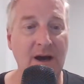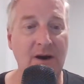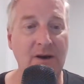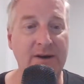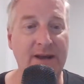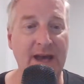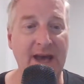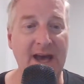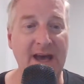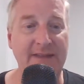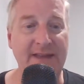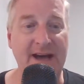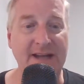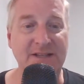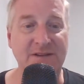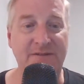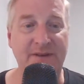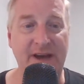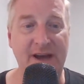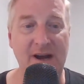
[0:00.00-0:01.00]
Okay,
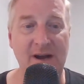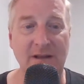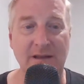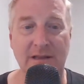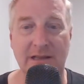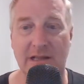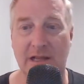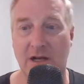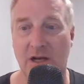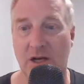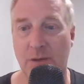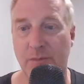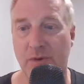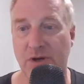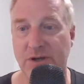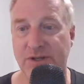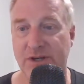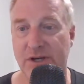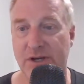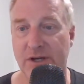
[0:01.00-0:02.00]
that's fair. Low
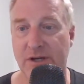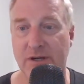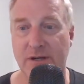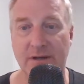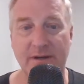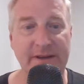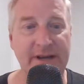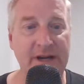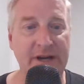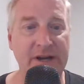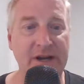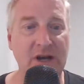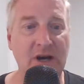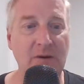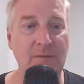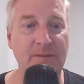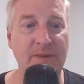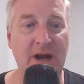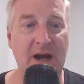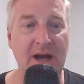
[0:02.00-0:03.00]
burn to earn. There you go.